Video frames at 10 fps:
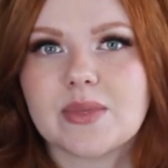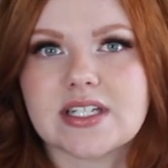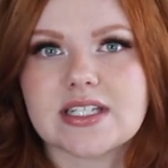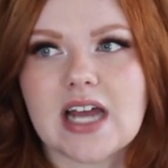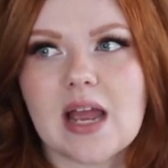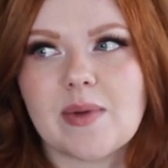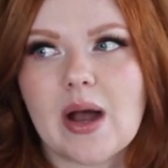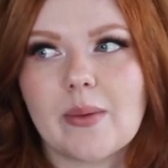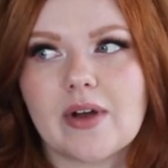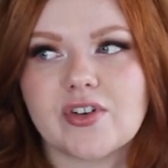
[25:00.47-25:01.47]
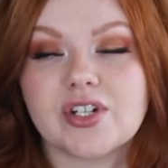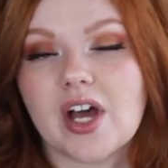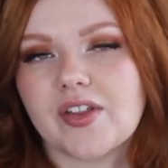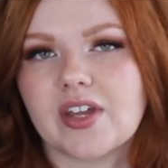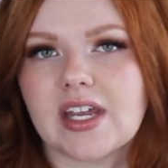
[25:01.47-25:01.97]
them this time. However,
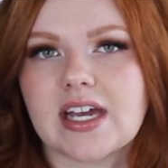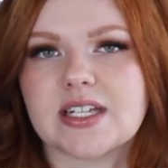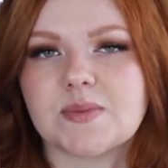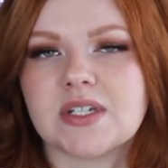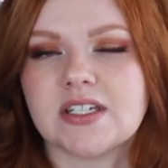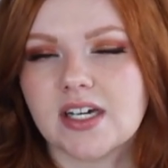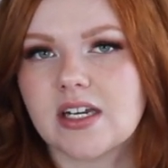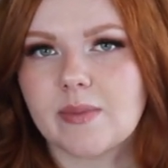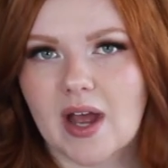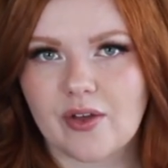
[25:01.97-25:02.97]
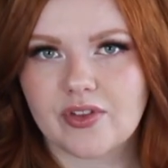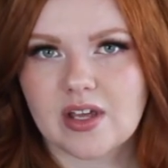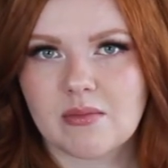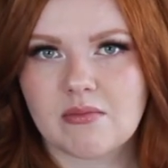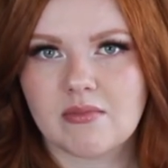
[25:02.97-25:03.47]
nothing has been done about
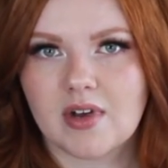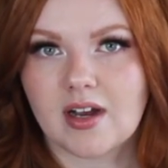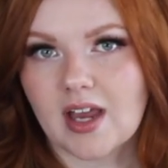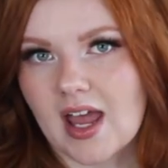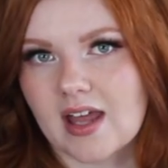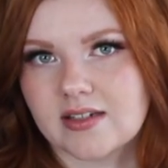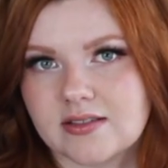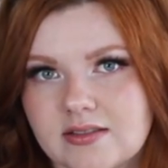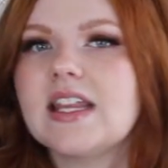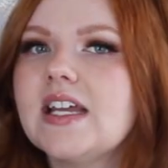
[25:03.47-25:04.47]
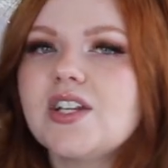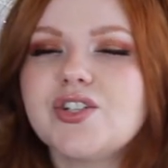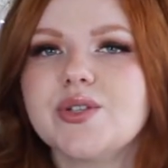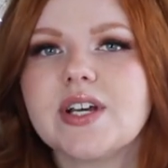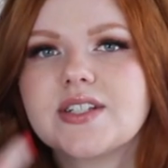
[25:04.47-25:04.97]
them again. Then in
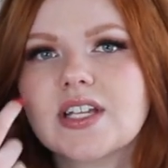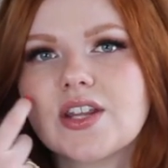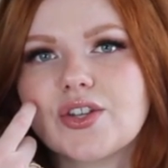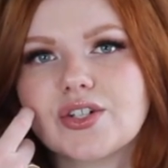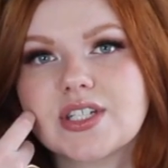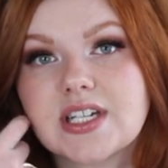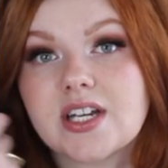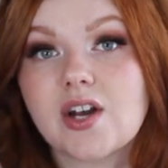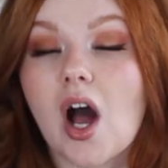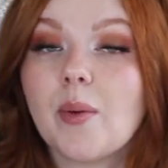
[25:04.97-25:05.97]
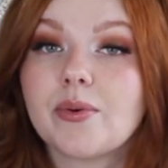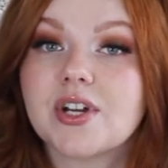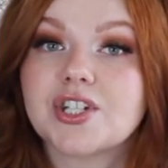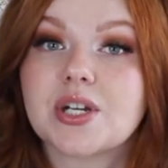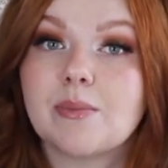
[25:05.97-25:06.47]
2013,
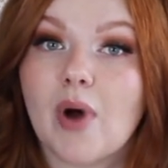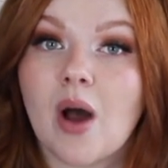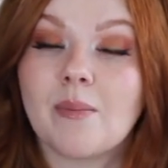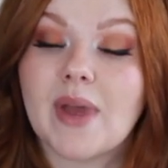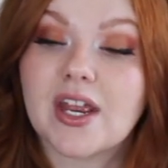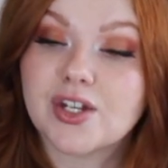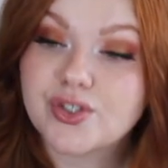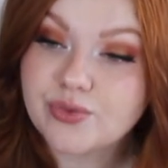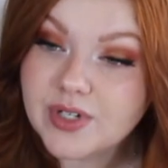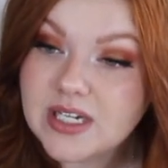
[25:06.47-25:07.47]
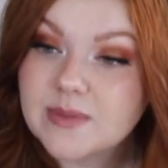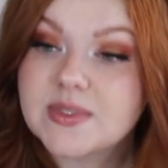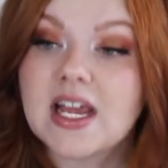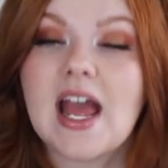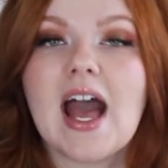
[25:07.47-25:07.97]
Operation Bombay
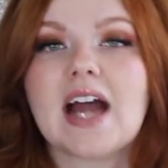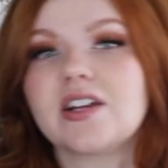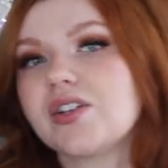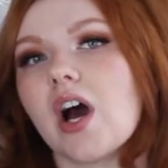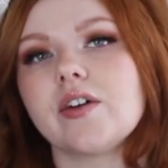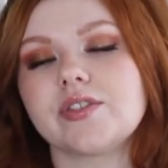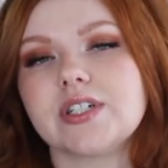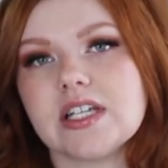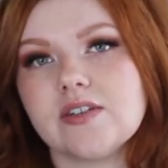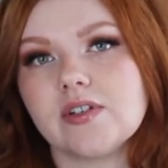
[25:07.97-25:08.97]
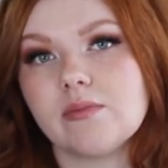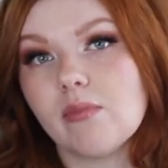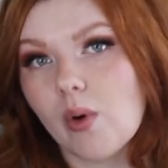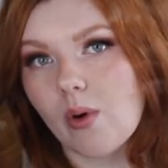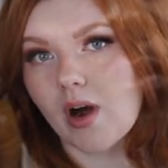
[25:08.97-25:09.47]
Dreams had uncovered
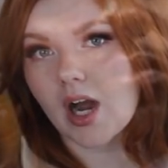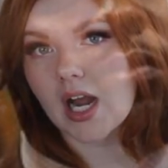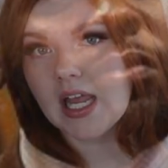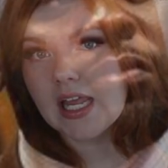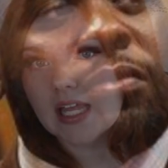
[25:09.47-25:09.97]
even more.